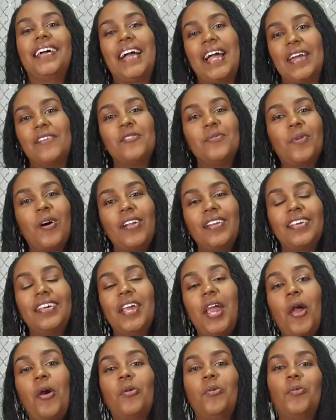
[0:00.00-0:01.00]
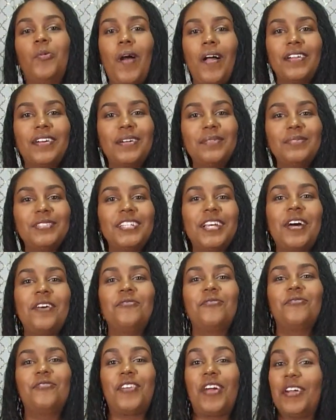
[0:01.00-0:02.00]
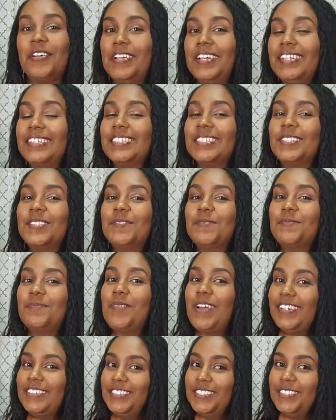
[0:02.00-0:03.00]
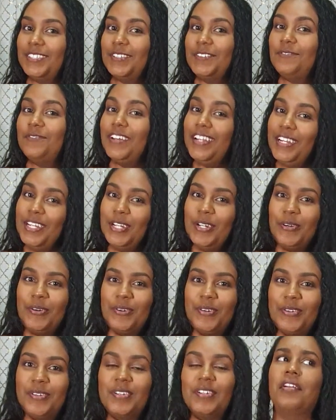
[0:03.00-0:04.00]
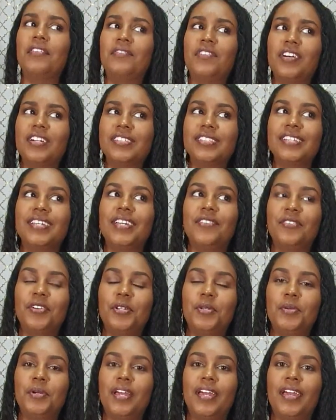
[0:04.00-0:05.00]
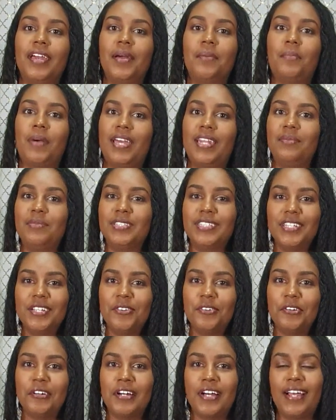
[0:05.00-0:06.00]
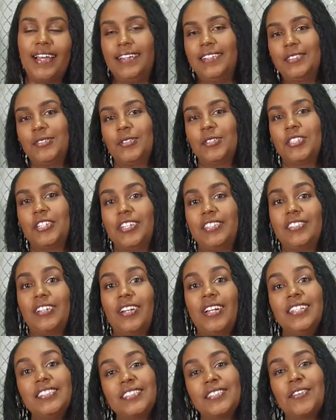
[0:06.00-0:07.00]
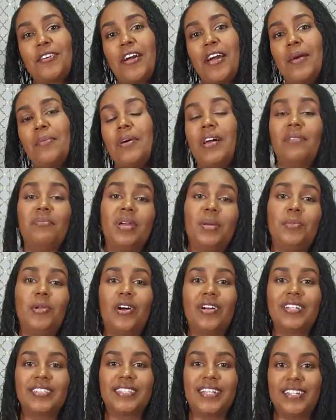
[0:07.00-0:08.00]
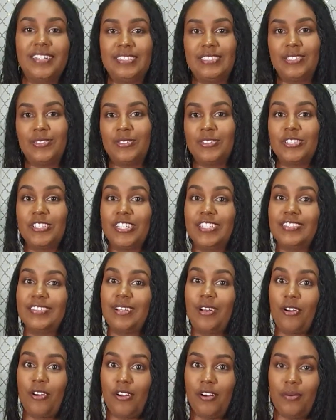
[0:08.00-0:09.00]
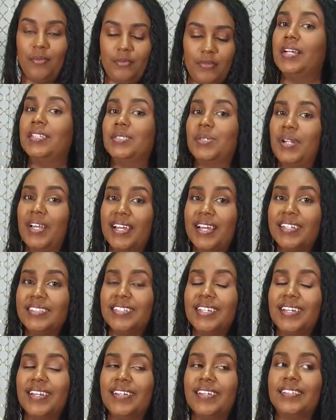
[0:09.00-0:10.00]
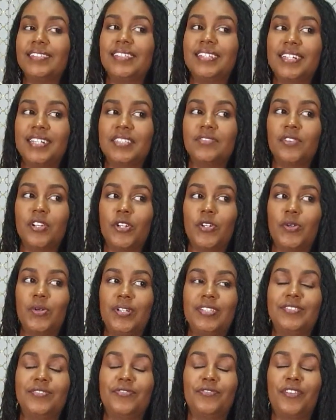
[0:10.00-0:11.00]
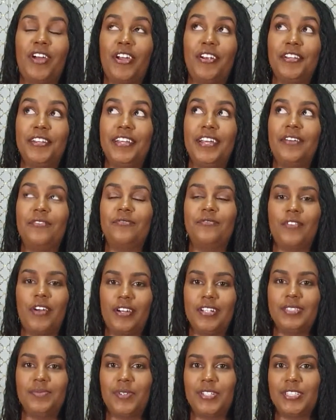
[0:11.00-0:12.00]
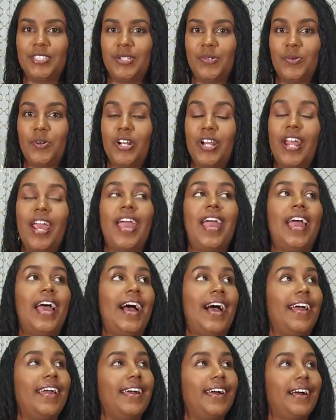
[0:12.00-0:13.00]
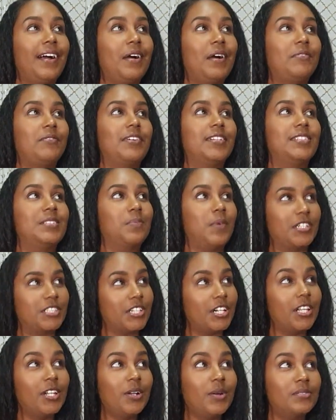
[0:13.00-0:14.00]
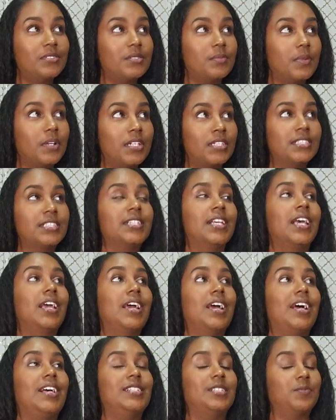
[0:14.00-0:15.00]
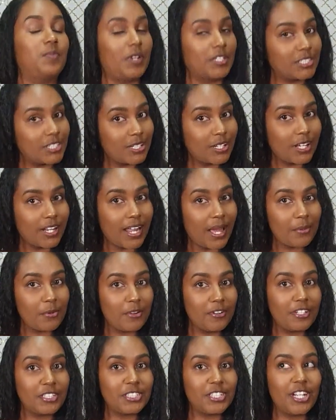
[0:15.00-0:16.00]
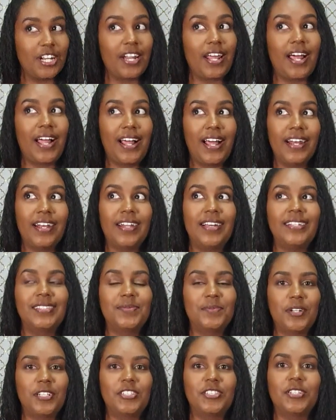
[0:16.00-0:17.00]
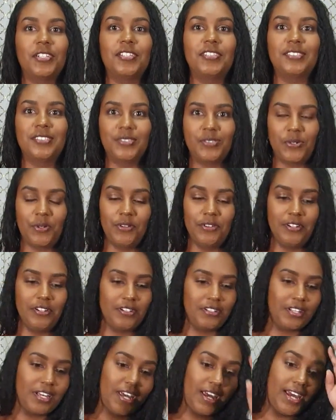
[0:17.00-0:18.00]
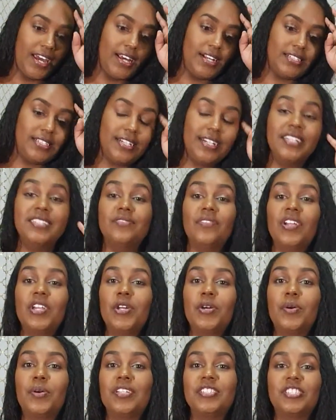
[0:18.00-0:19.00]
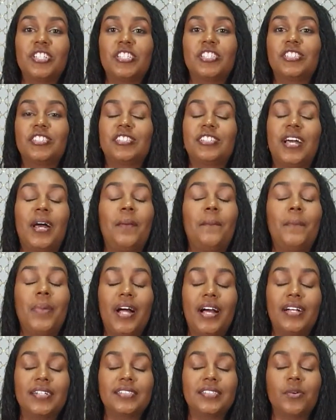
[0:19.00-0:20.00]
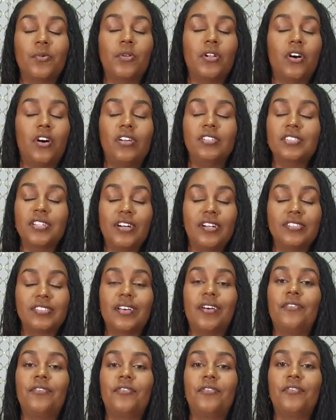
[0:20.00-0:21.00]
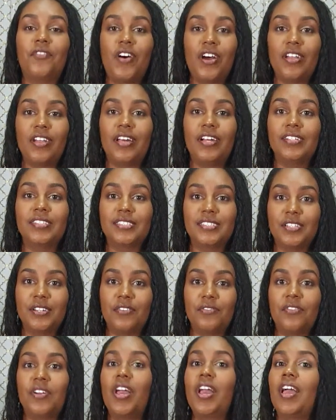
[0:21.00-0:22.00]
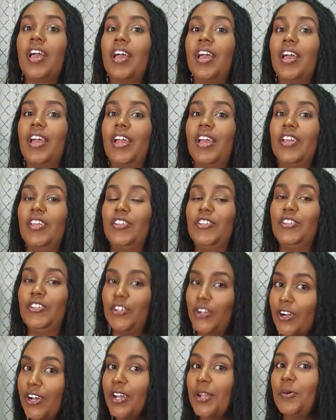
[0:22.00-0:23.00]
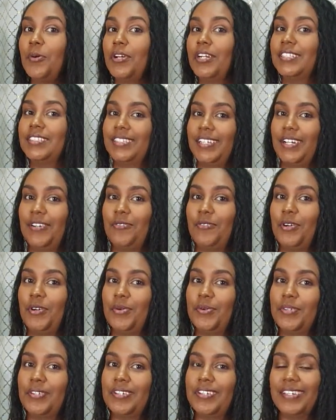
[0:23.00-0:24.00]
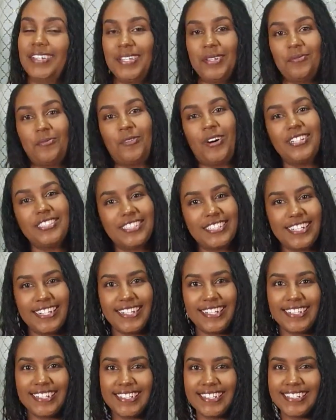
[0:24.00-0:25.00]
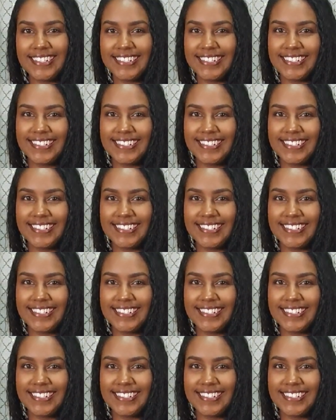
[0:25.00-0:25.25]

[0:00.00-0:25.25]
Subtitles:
Hi everybody, welcome to a very special video. Firstly, if you're new here, my name is Kira, Island Socialist on Instagram, and my blog is islandsocialist.com. So like I said, today's video is a very special one. I have a special announcement, a special collaboration, and a special tutorial. Today's video is just jam-packed with all sorts of fun stuff. You're gonna want to stick around. Keep watching!